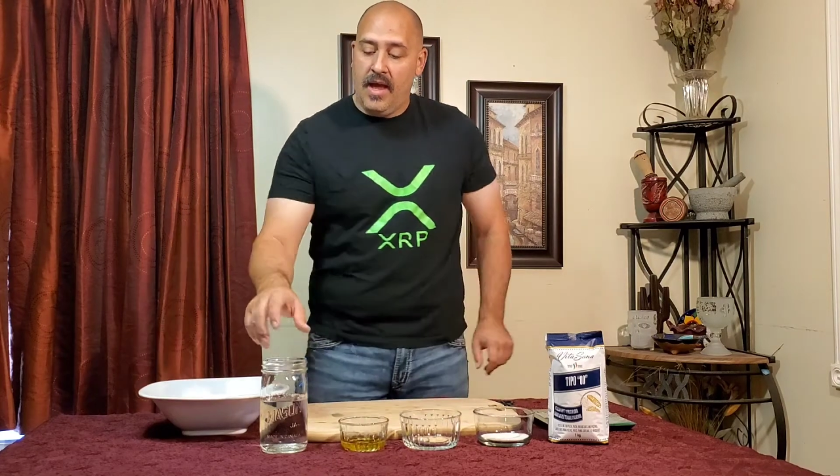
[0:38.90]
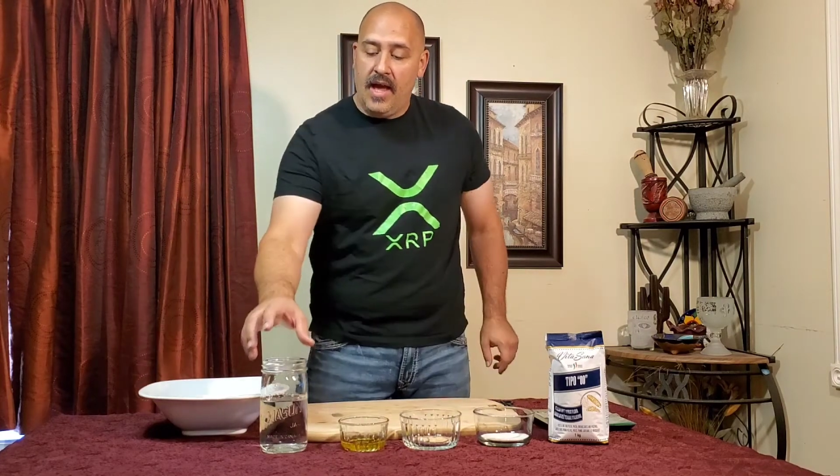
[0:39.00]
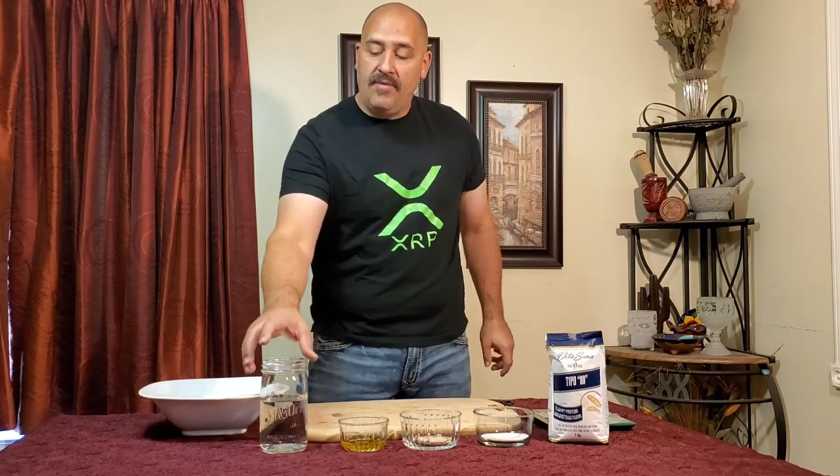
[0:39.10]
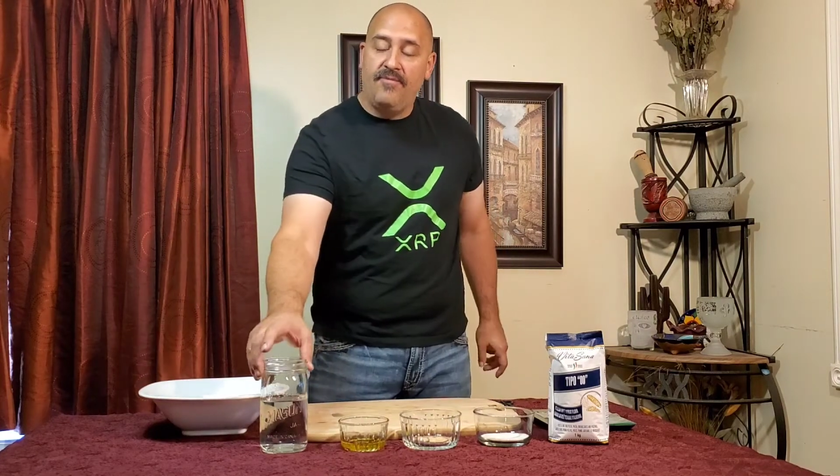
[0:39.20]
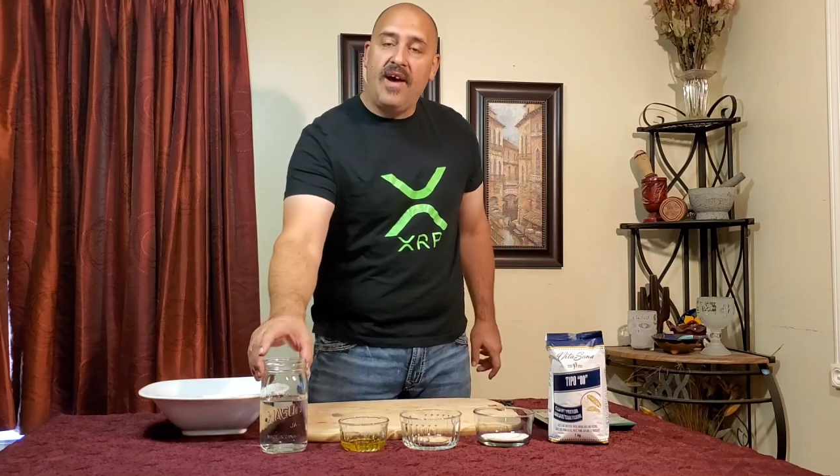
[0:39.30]

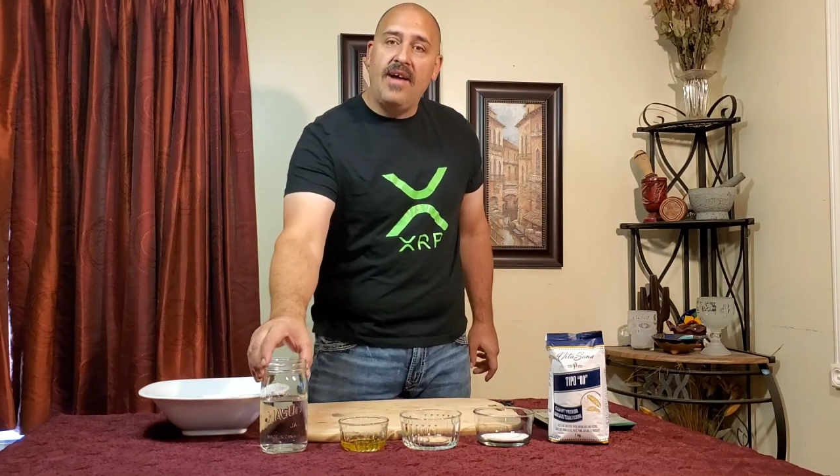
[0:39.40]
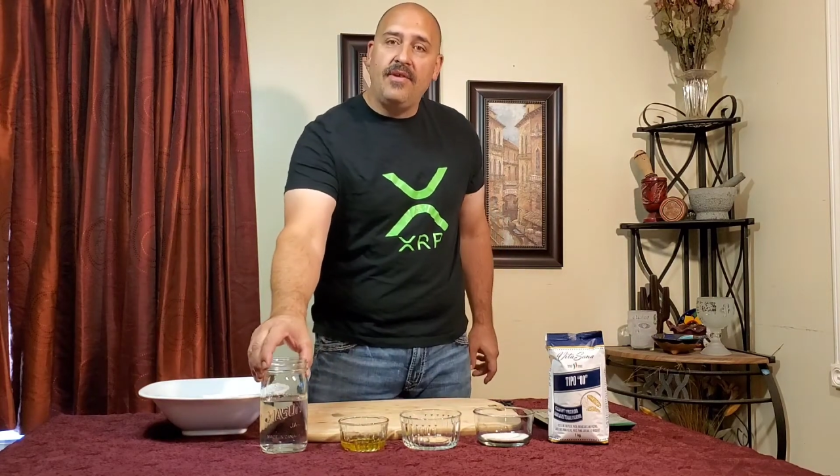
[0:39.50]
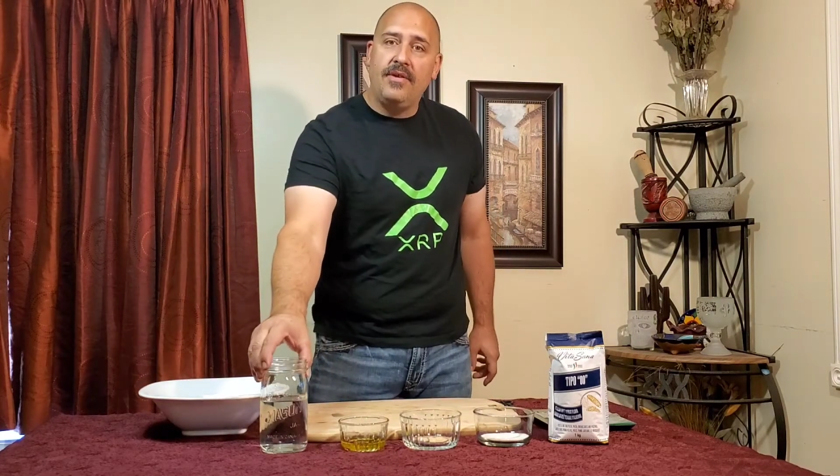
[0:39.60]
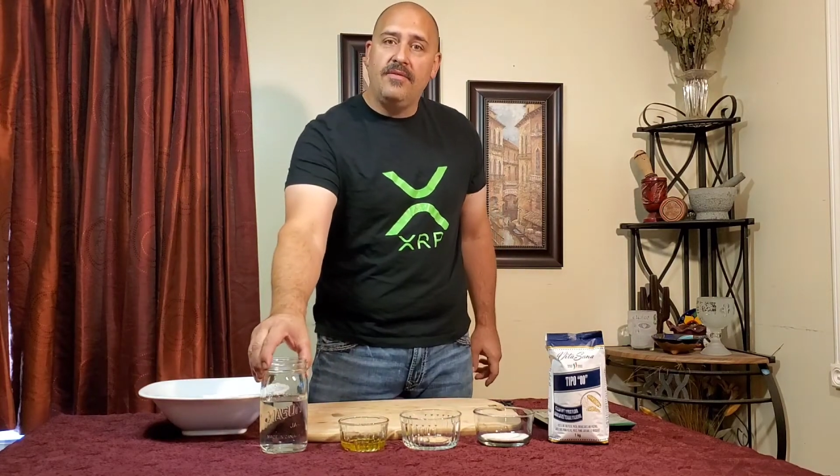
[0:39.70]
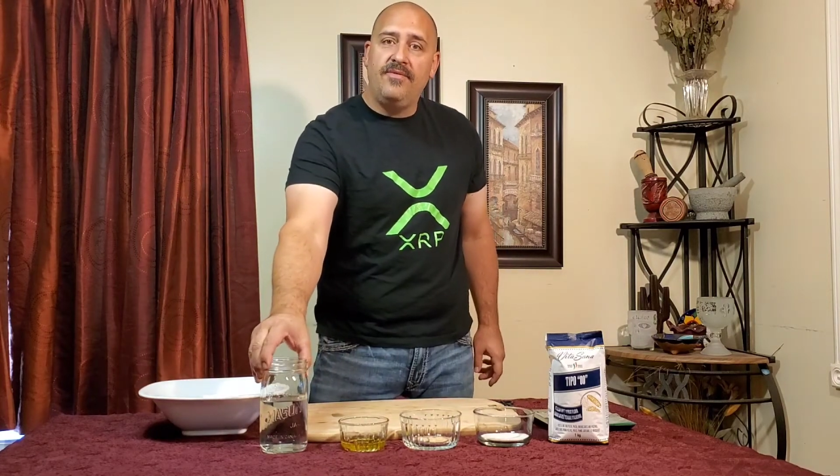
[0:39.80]
and
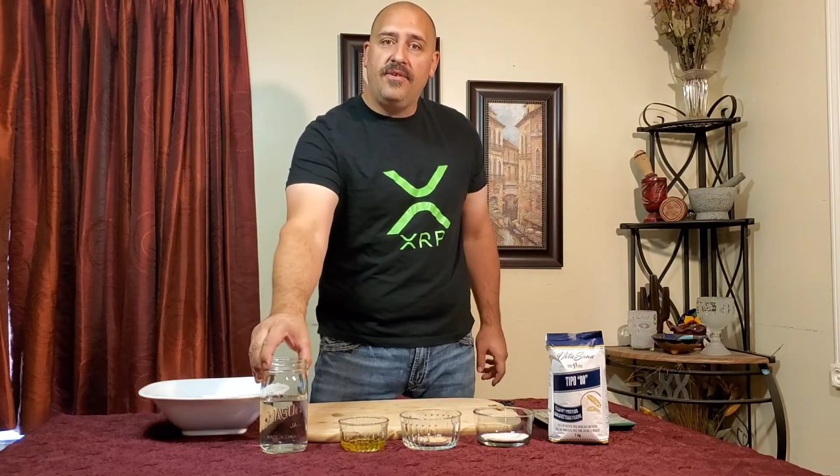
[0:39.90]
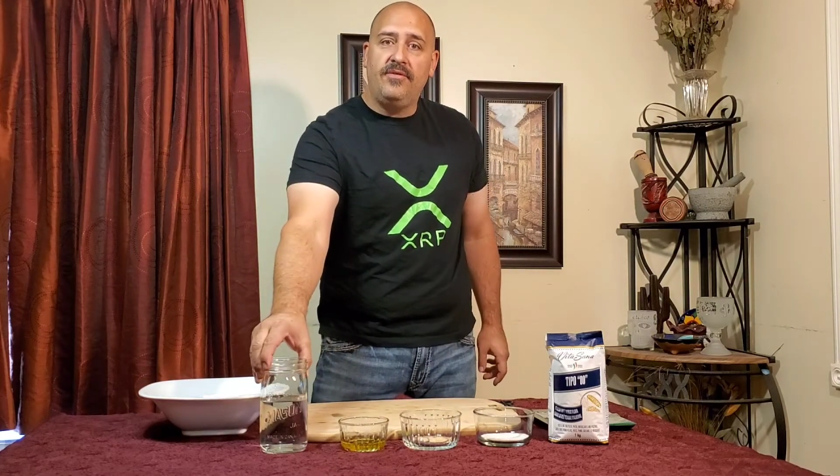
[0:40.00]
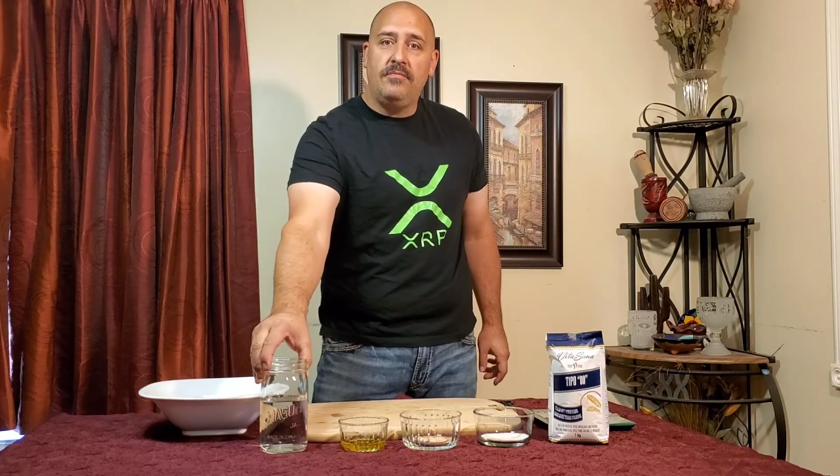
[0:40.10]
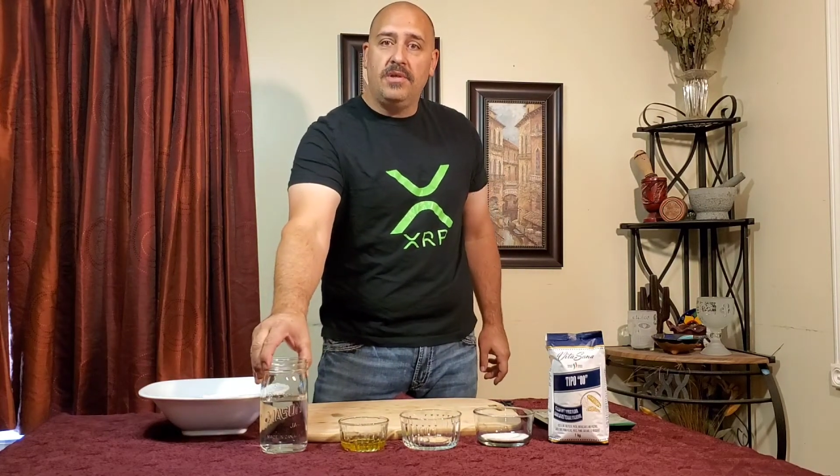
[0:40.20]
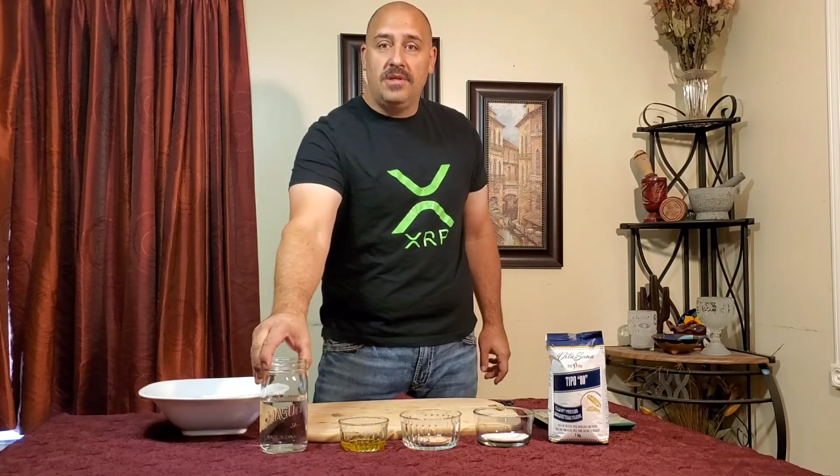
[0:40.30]

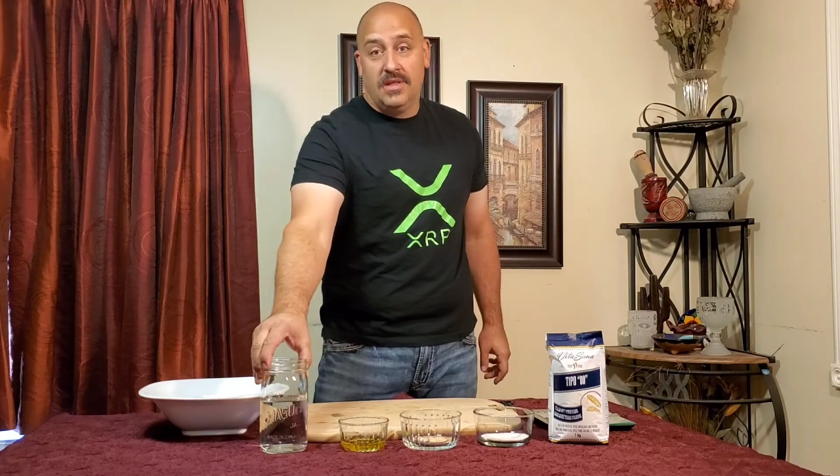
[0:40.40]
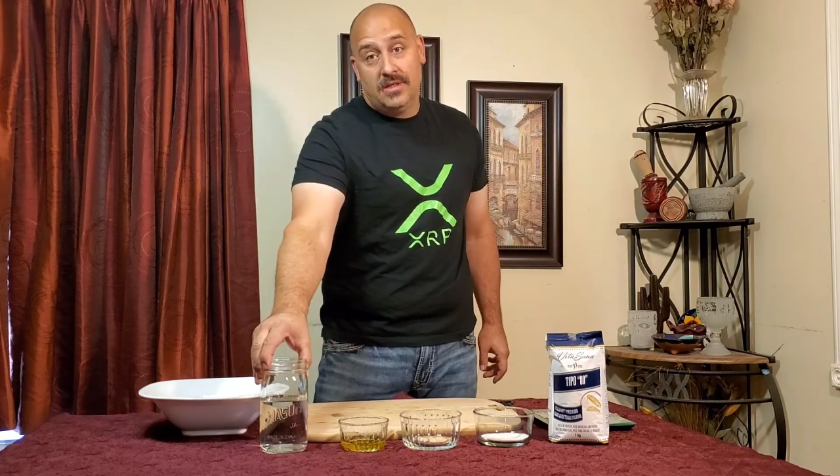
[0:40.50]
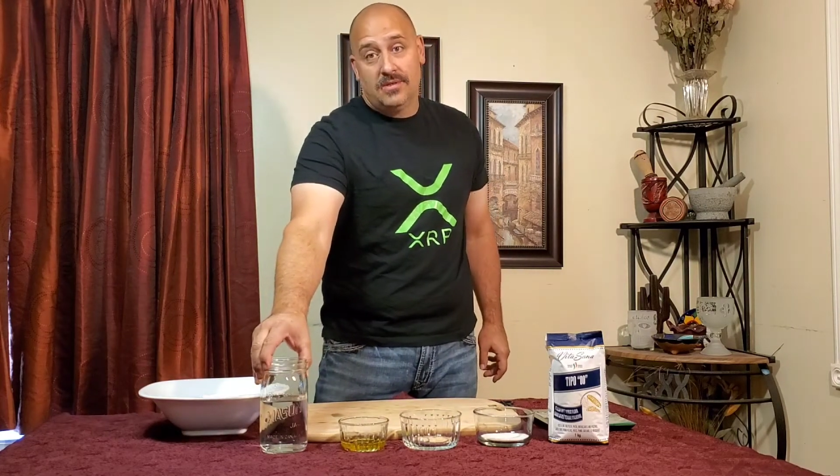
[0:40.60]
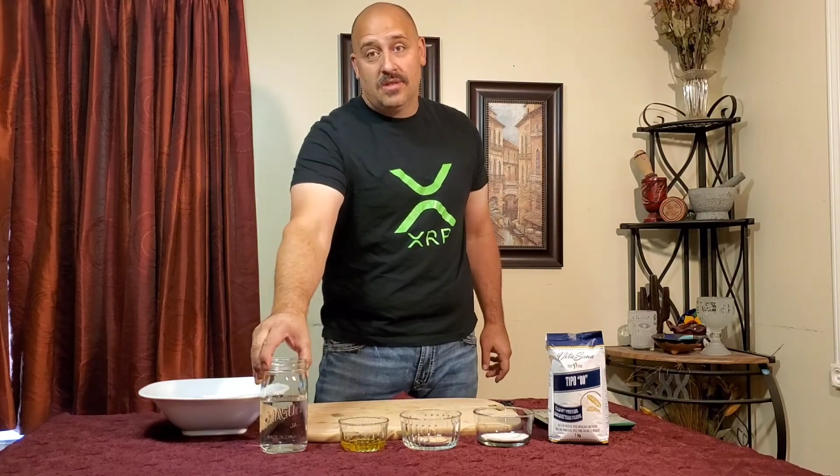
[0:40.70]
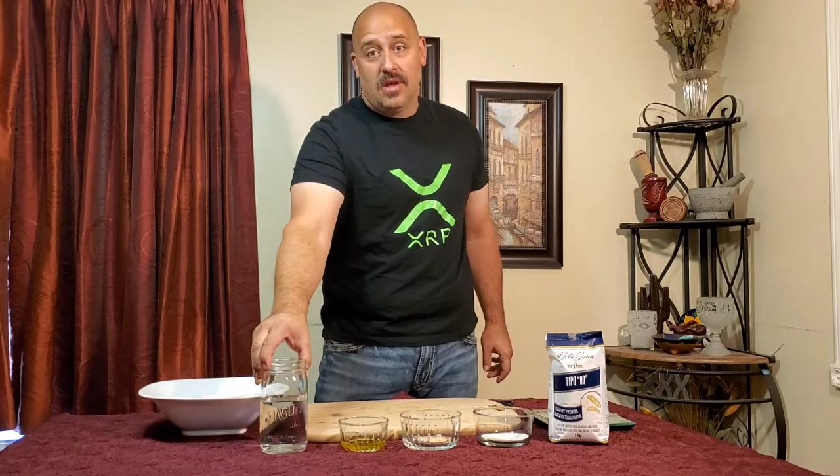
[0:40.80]
550
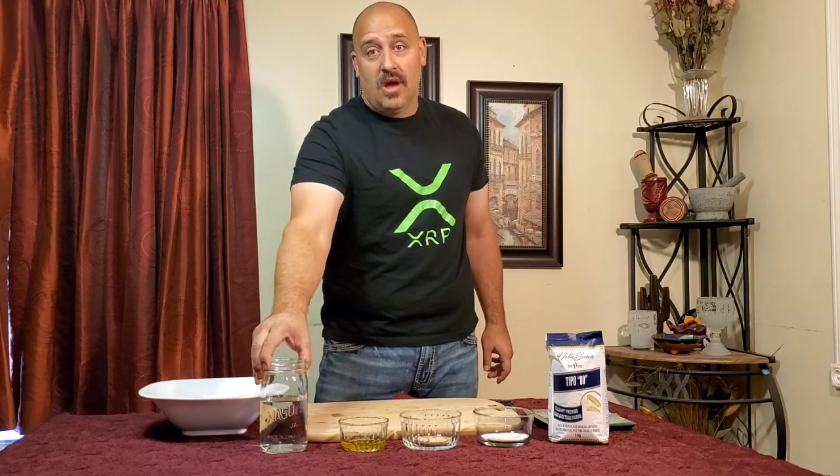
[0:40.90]
milliliters